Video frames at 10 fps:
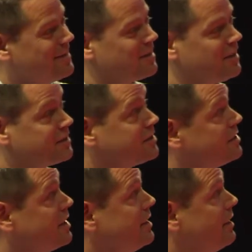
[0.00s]
clicks to
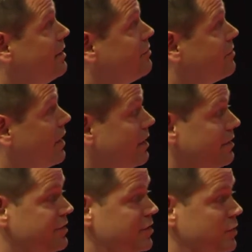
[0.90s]
see
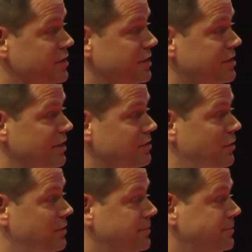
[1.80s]
if this was successful.